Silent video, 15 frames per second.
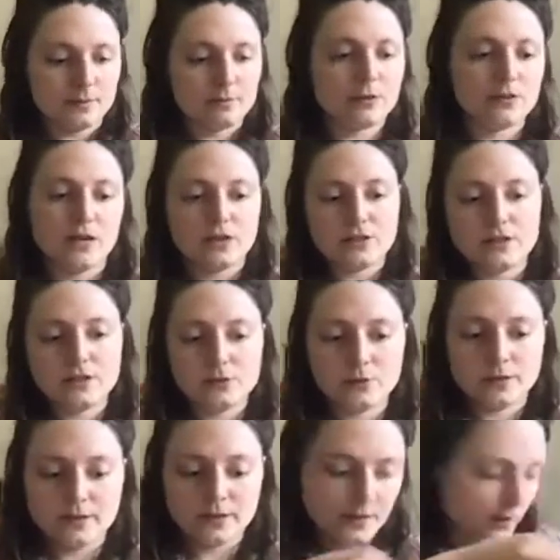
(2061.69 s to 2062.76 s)
I'm going to actually do
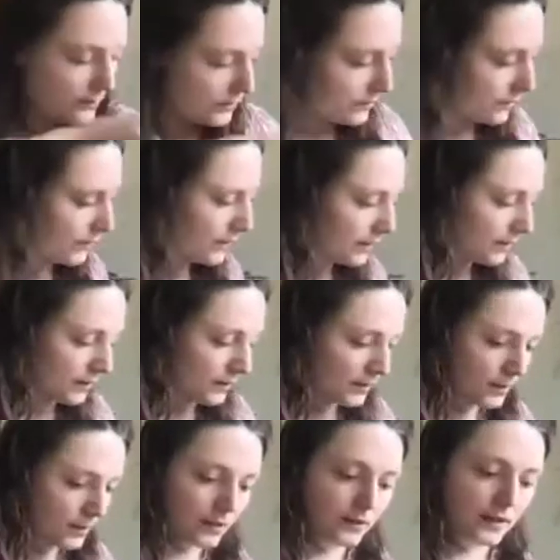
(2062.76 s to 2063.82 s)
it now so you, you